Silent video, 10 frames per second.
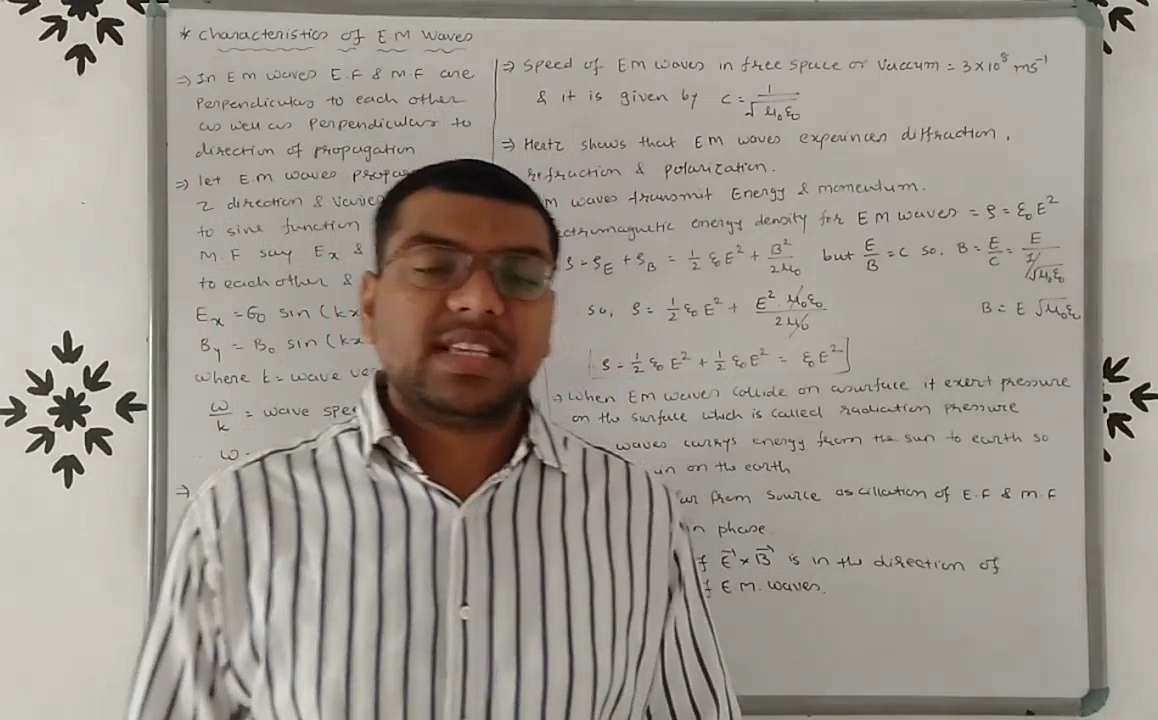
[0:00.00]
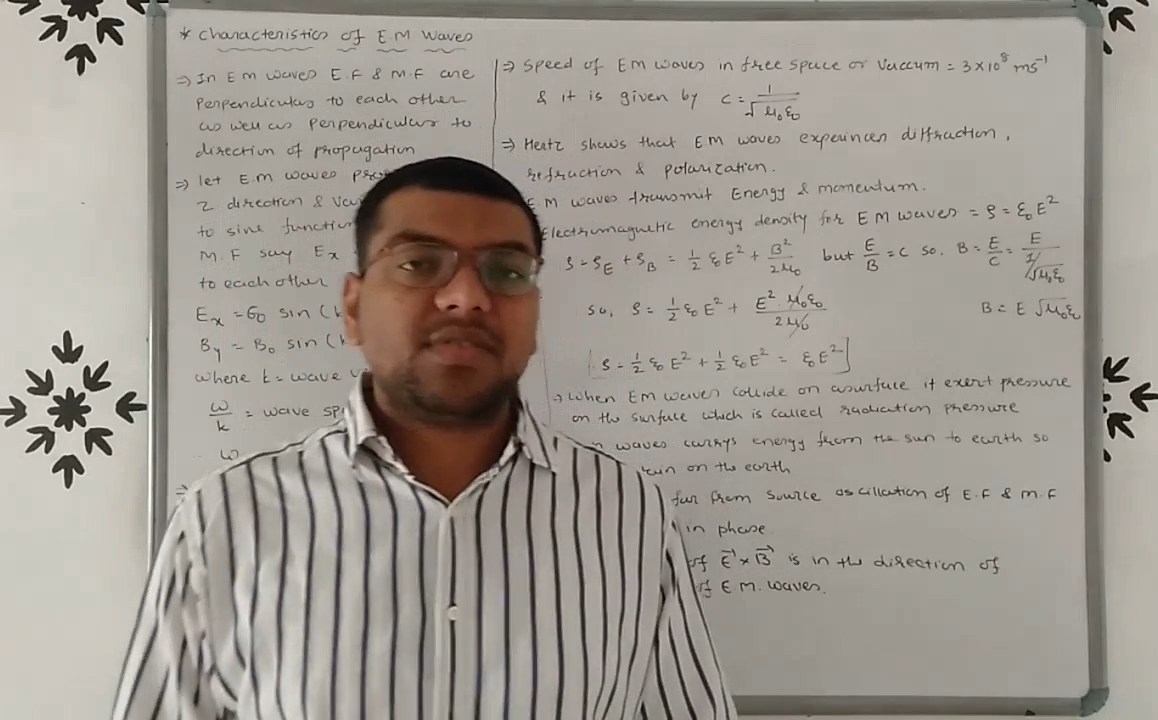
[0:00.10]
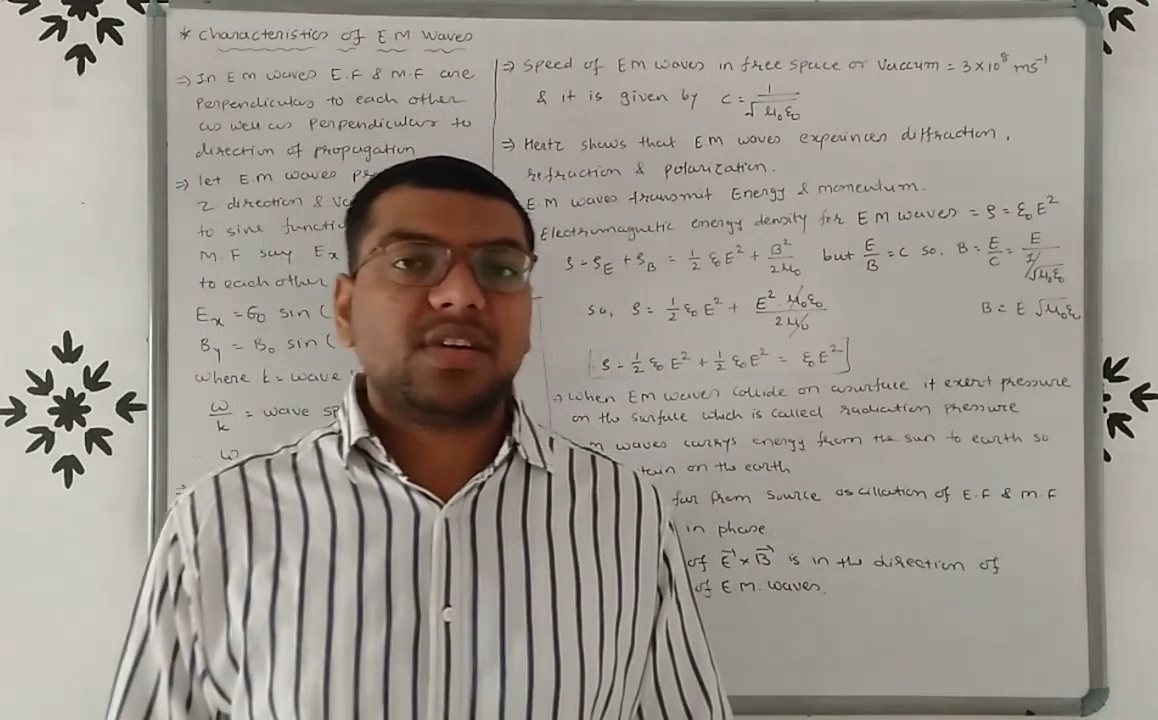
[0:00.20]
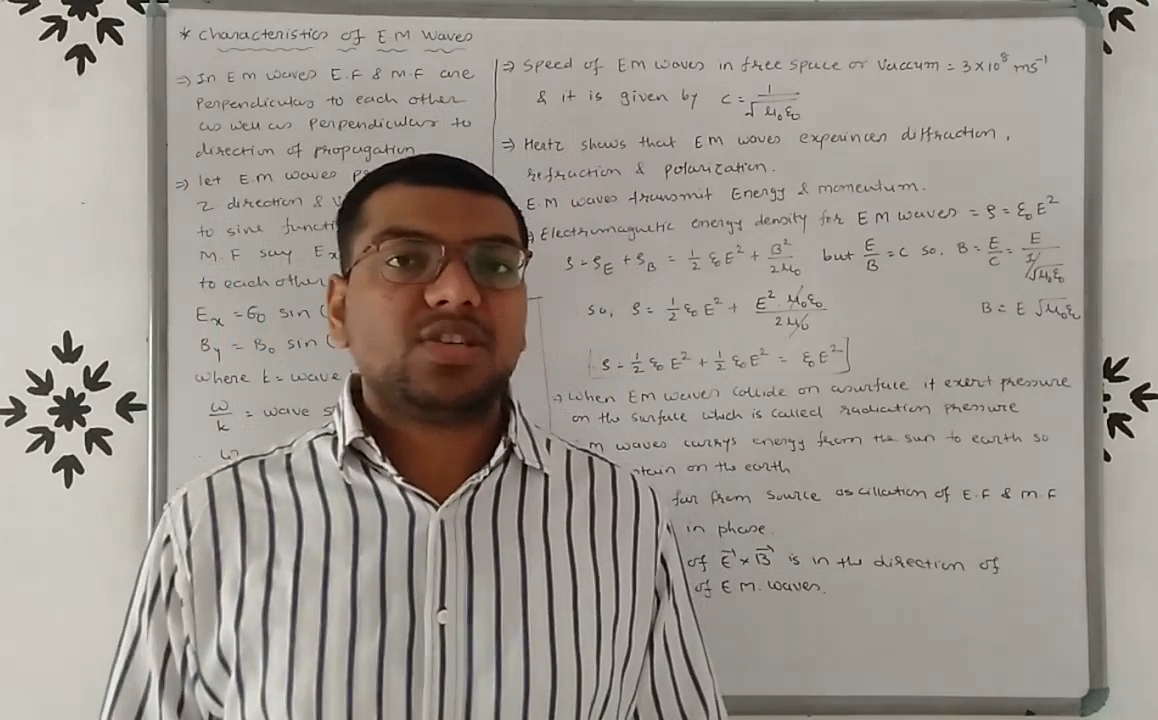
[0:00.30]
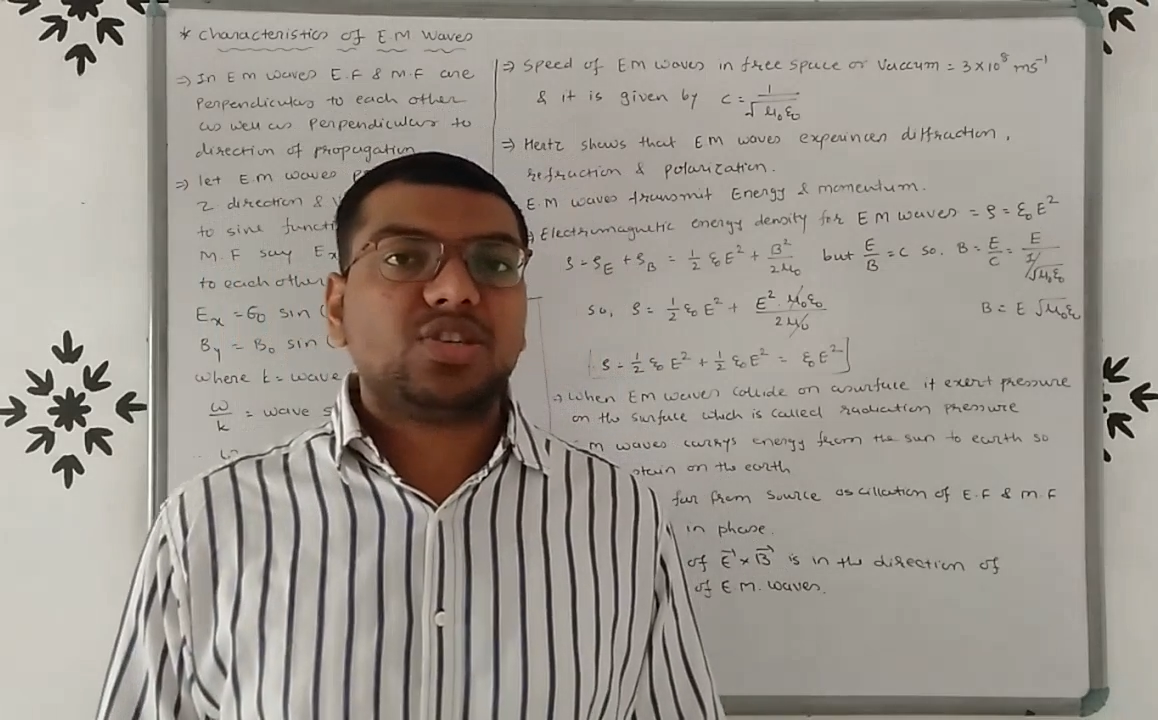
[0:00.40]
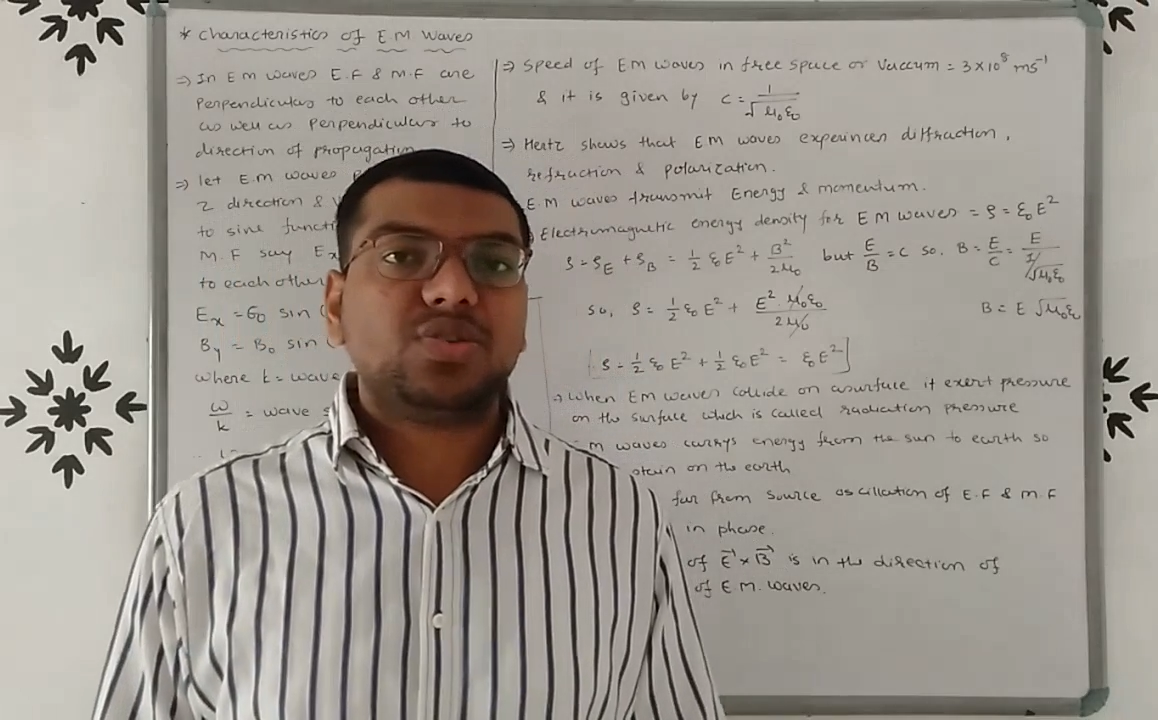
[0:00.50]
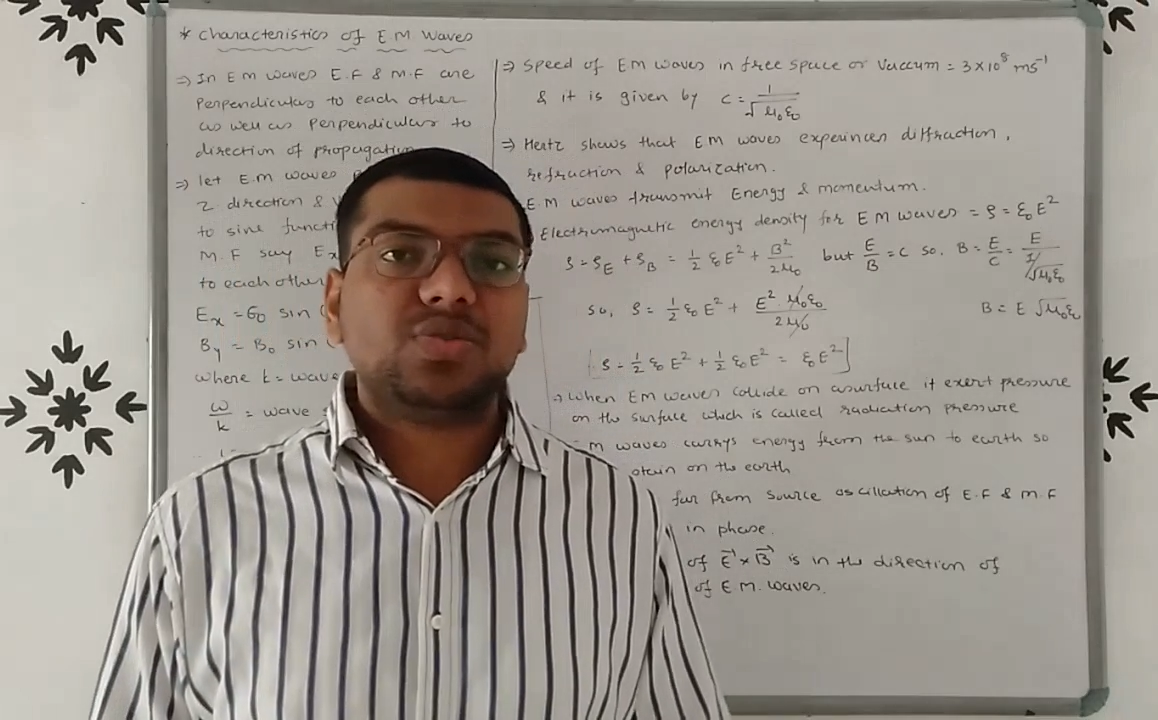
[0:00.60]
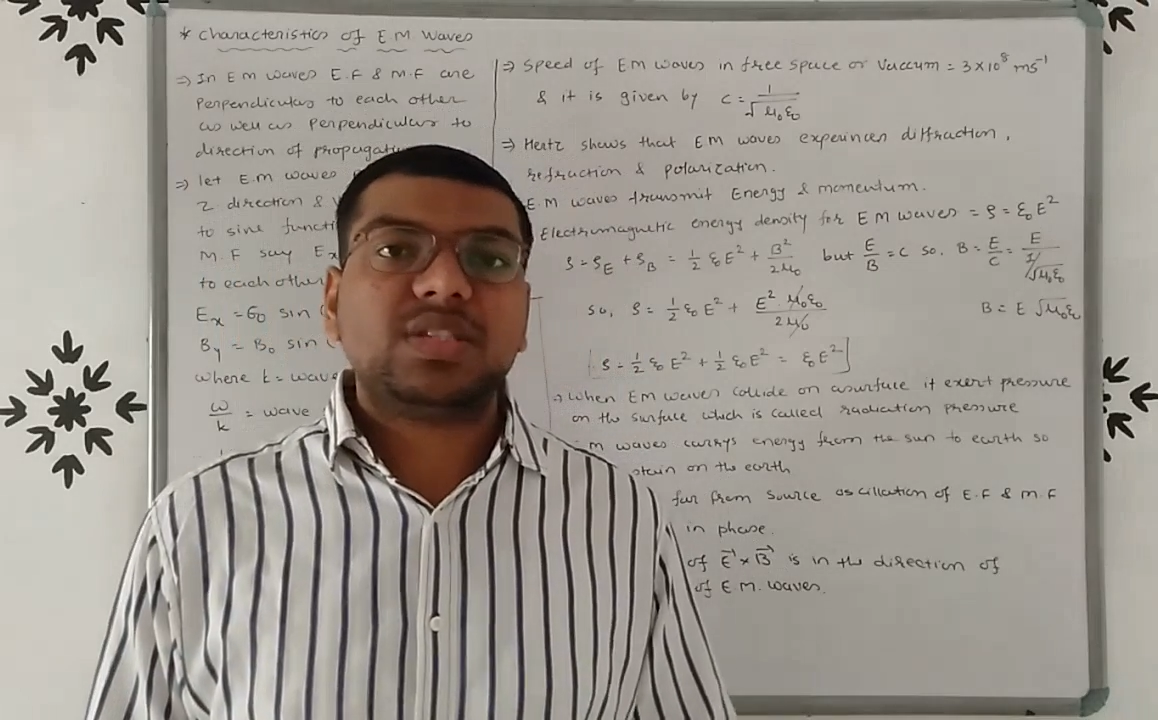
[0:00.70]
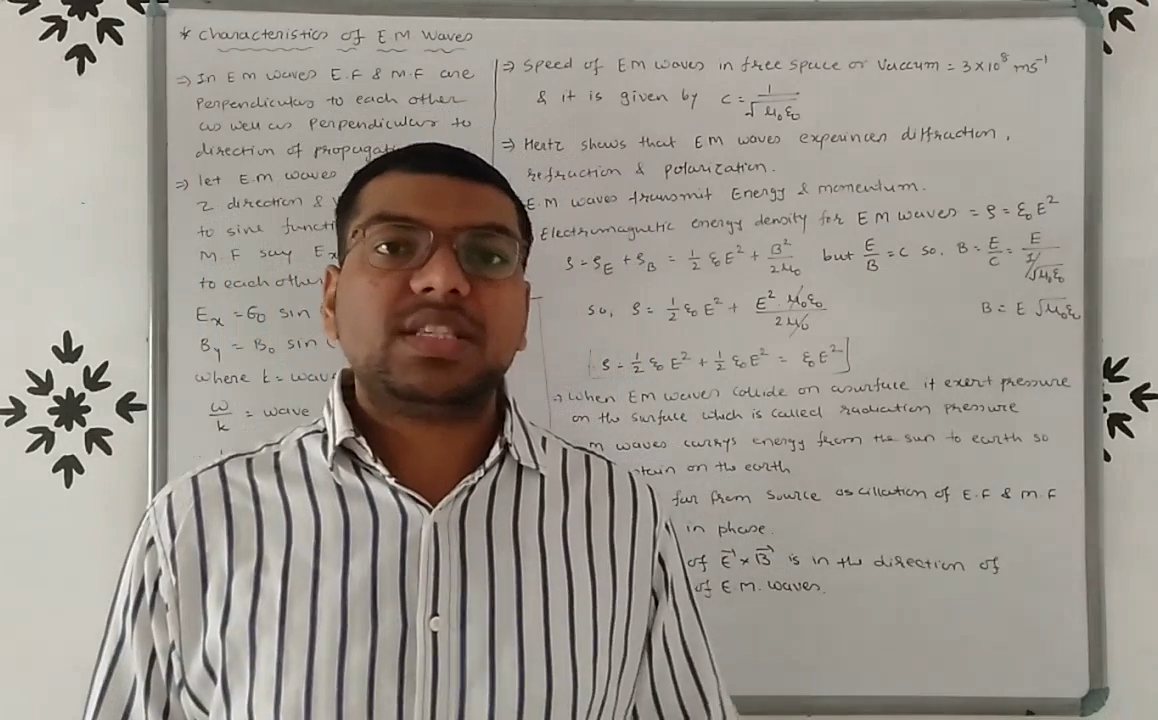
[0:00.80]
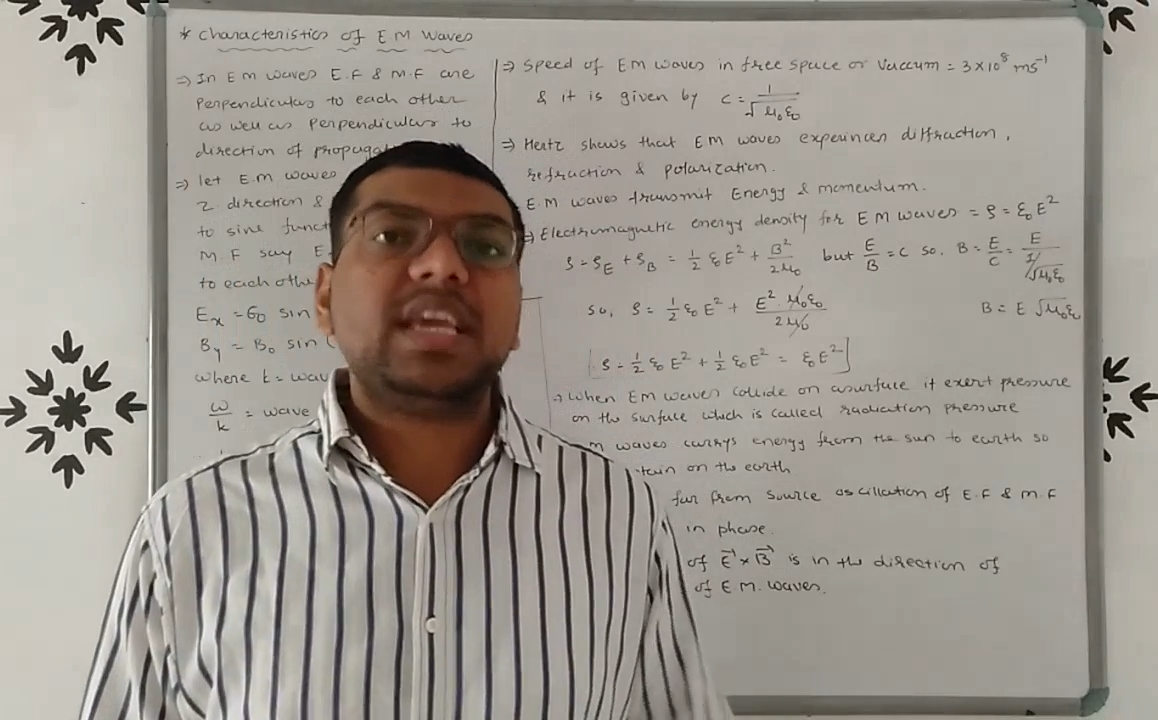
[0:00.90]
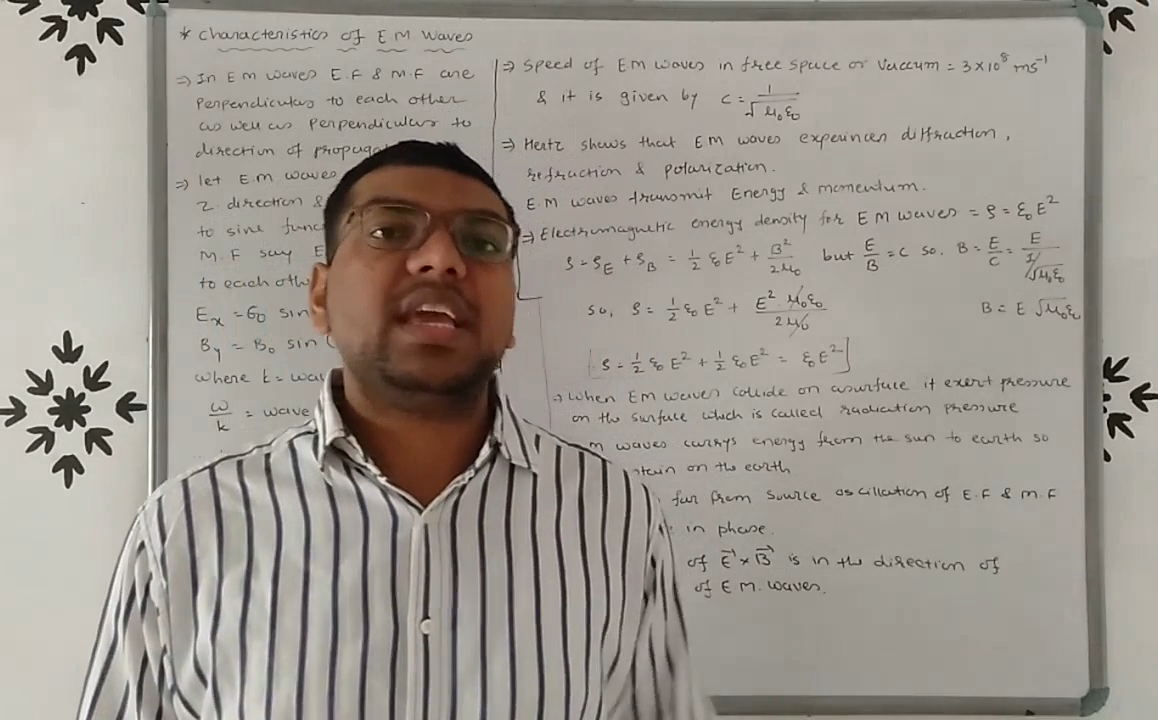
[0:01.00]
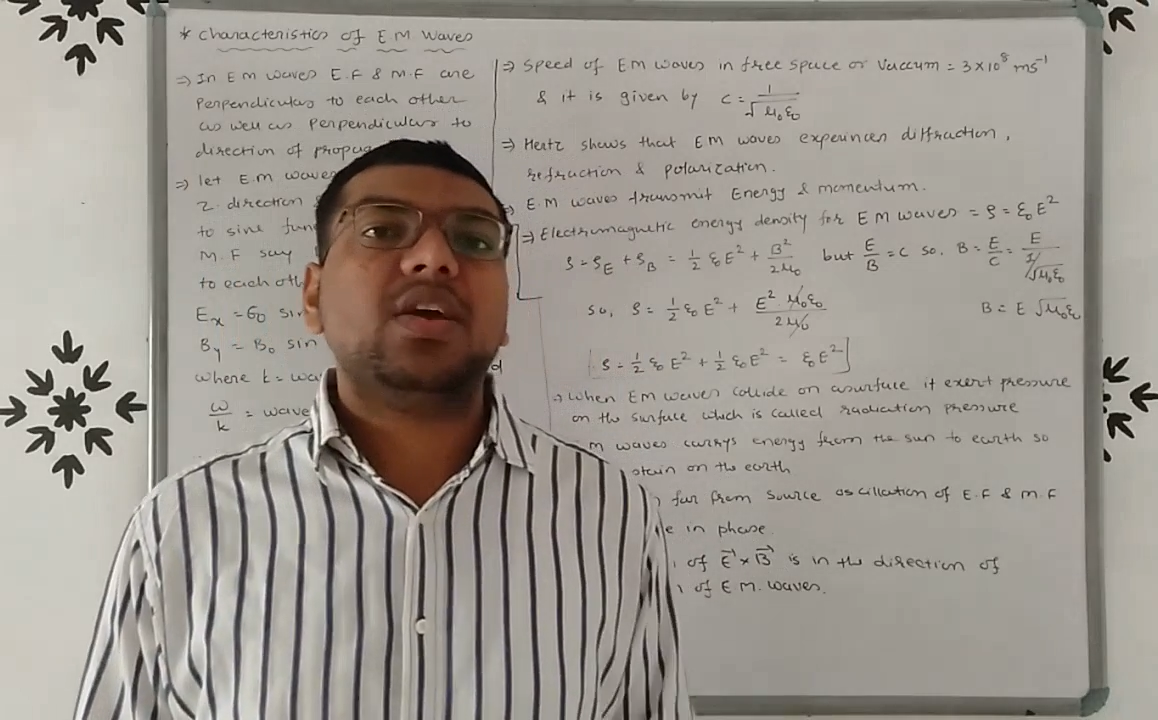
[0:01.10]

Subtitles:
equals to C,